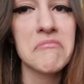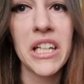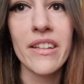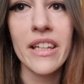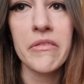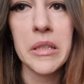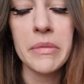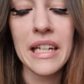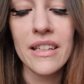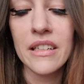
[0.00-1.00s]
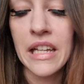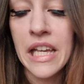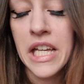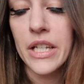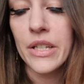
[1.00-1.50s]
Nothing will be done.
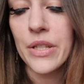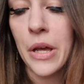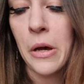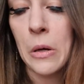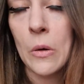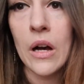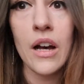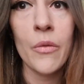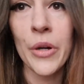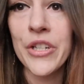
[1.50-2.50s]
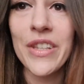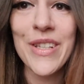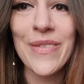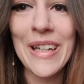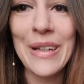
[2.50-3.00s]
So watch
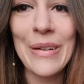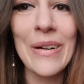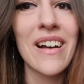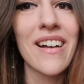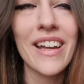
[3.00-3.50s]
this video,